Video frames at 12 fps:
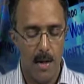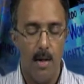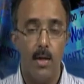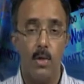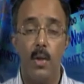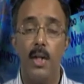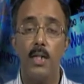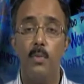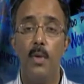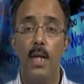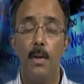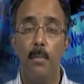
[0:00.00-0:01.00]
So it's
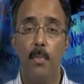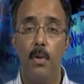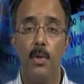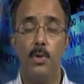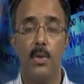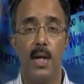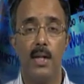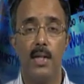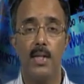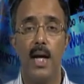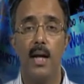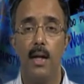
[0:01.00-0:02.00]
very important to
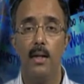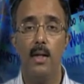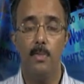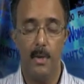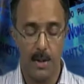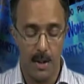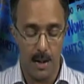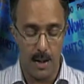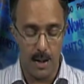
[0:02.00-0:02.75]
understand this particular